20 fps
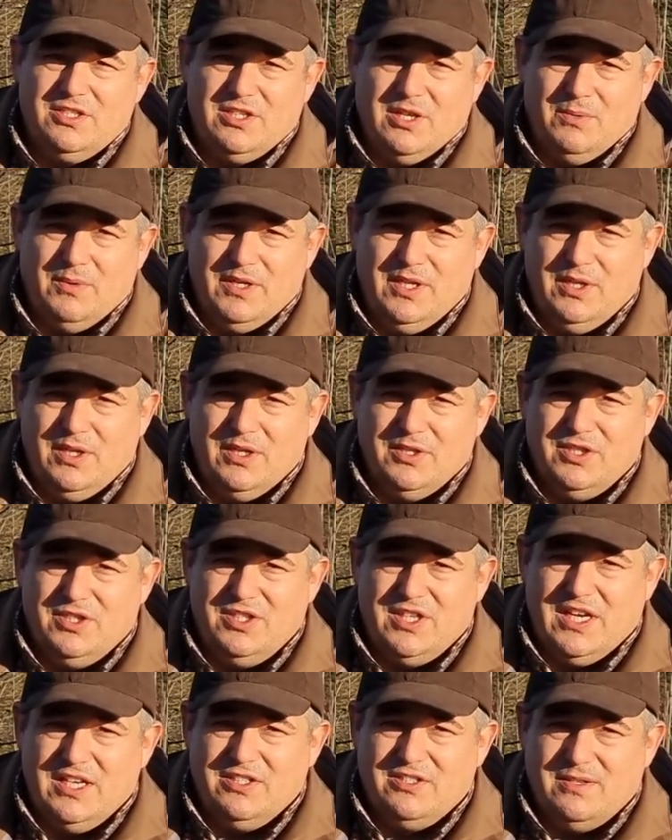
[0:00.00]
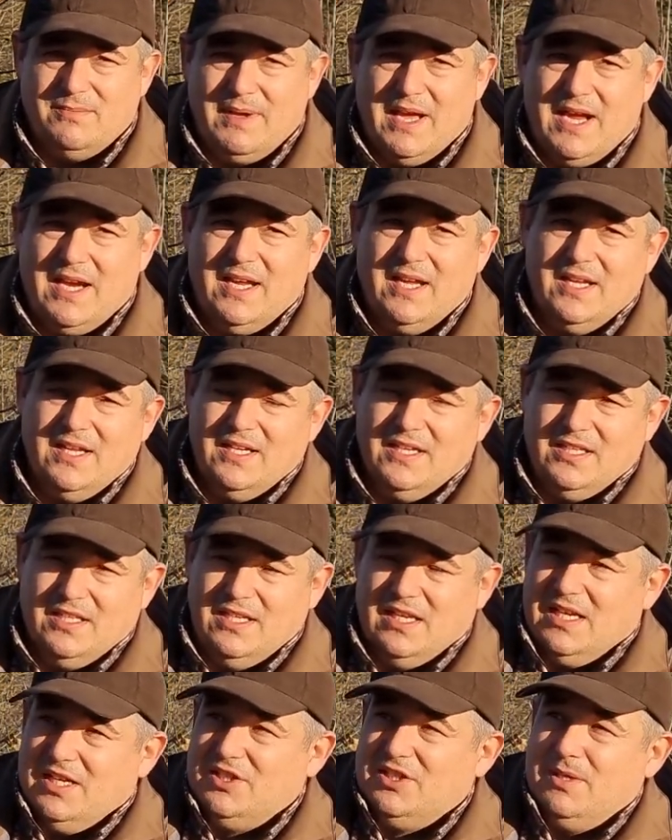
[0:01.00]
So when you go to change the mag,
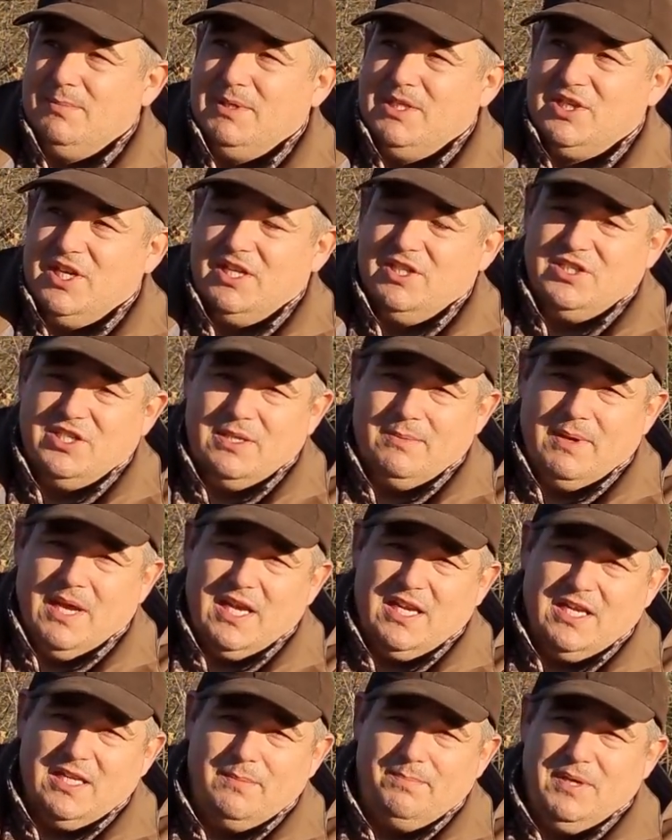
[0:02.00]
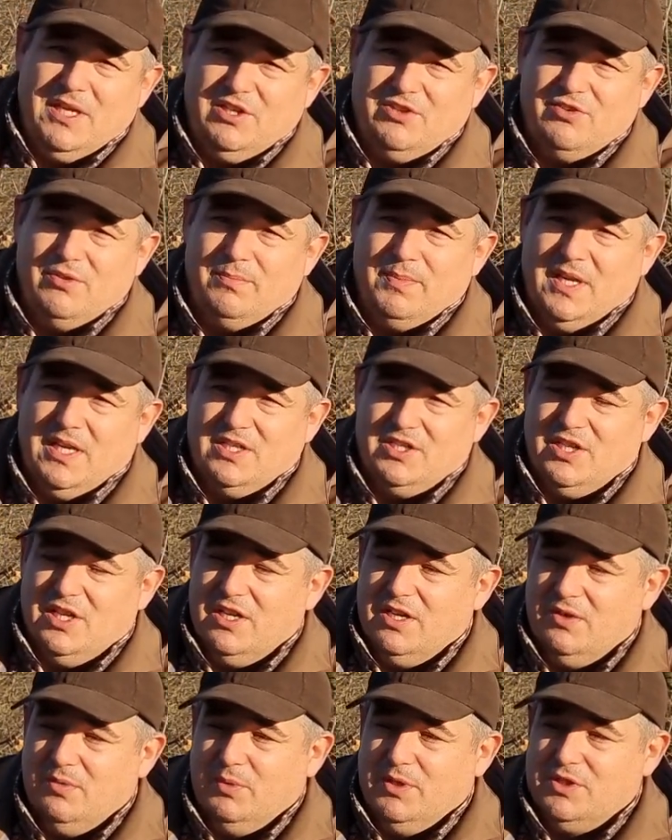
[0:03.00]
you'll actually be changing the mag in the picture in
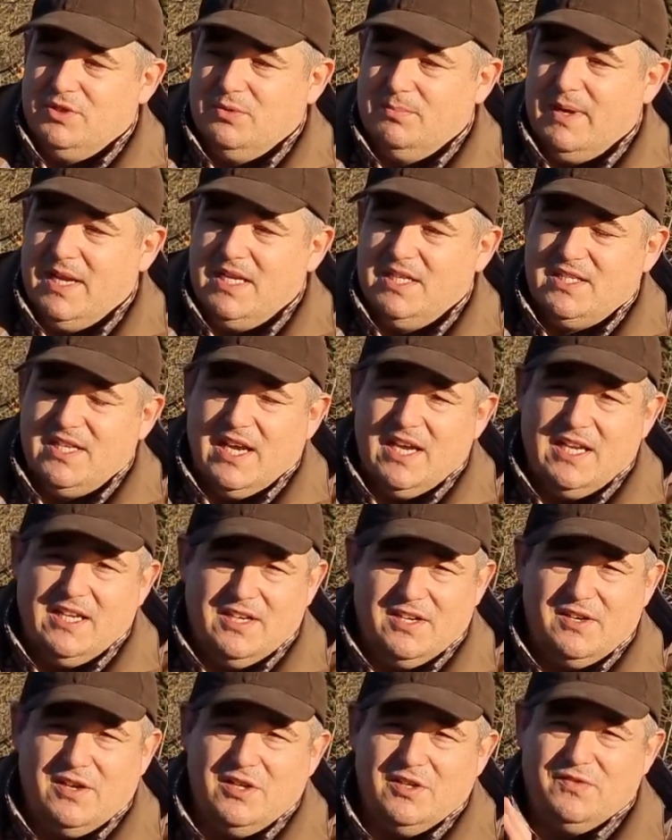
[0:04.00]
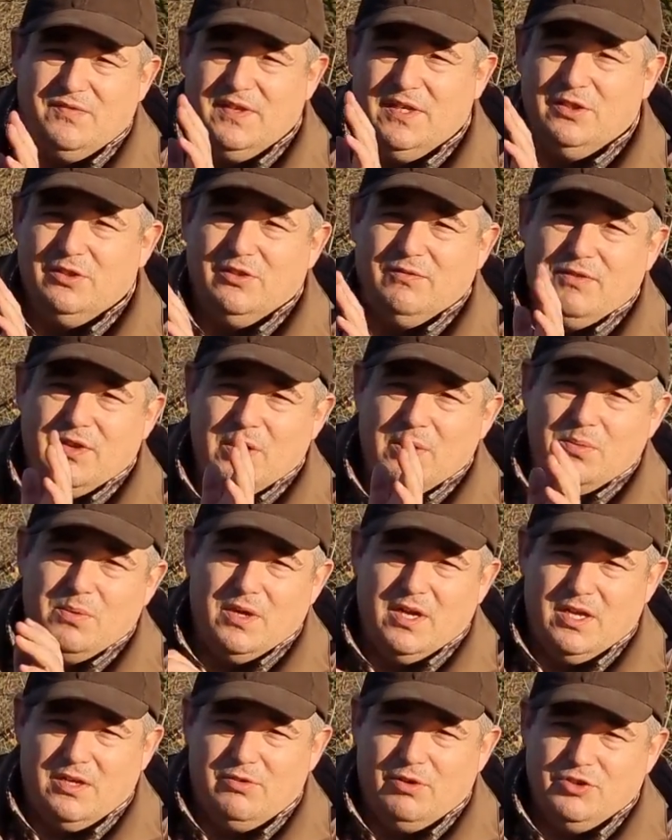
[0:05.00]
picture, which will maintain your nice field of view
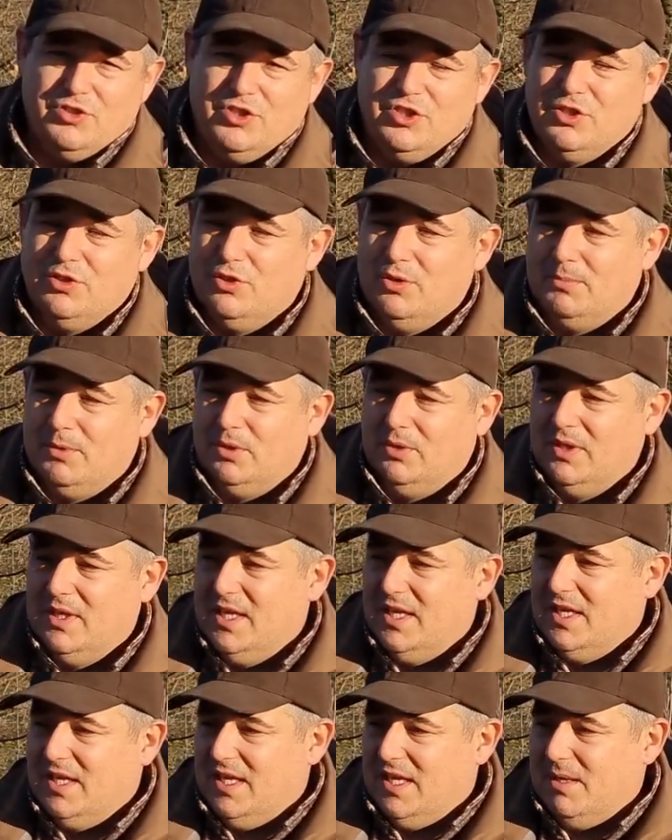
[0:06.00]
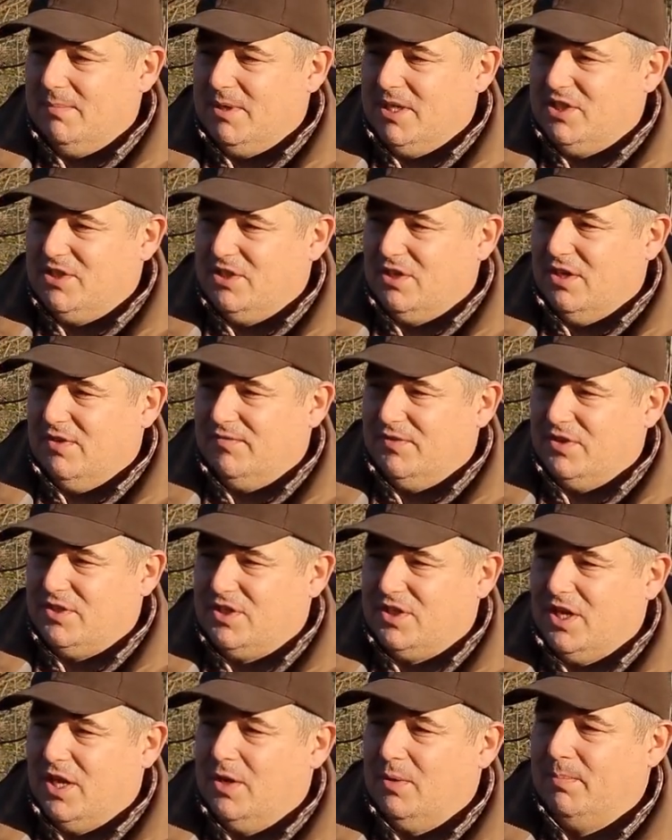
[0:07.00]
across your normal image of the
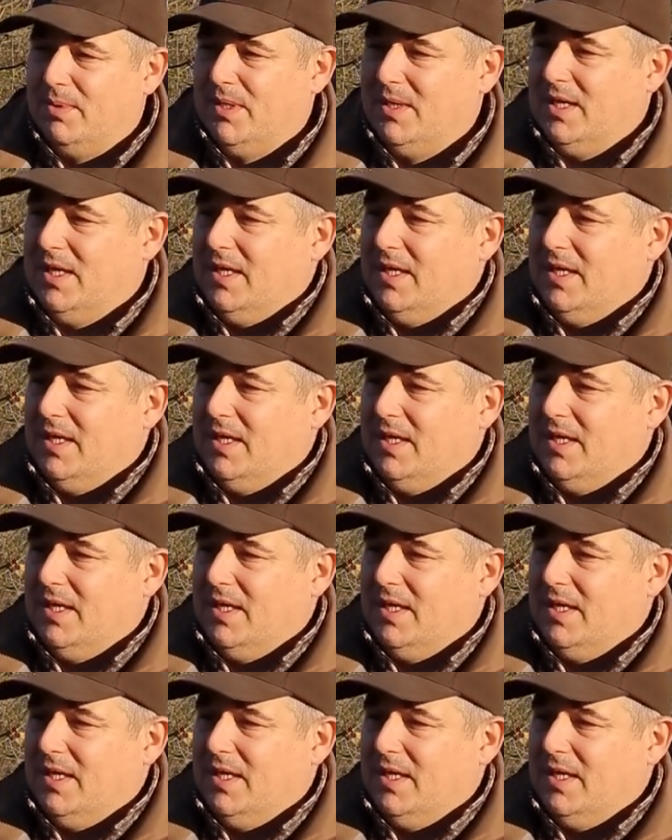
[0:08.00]
scope.